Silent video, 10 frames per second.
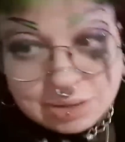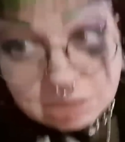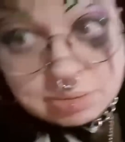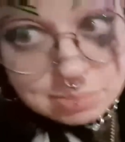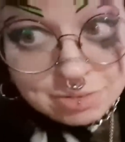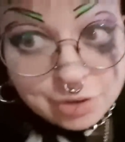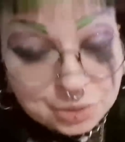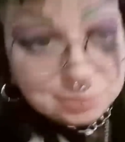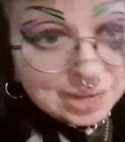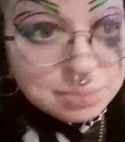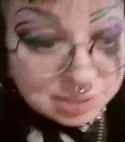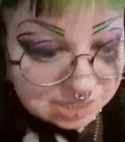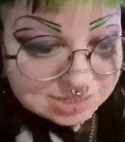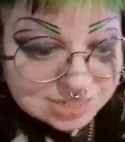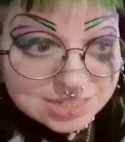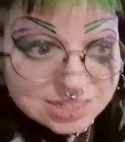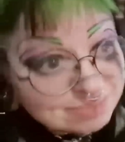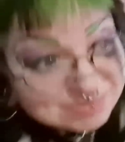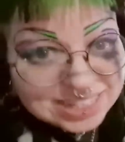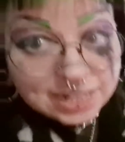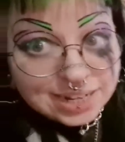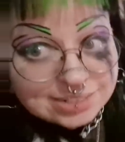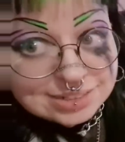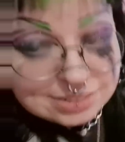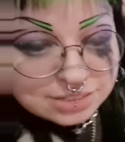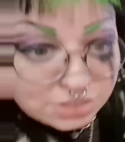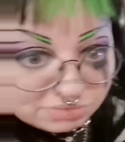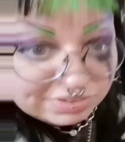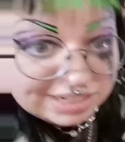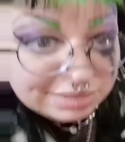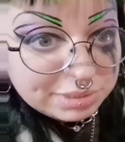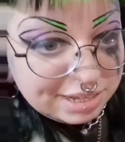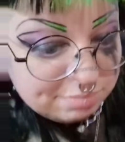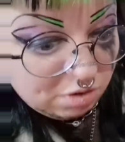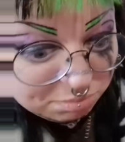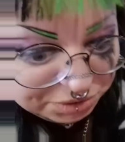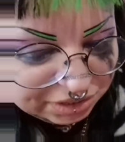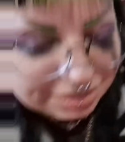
So I'm gonna put my phone away because it's London. I don't really wanna get robbed.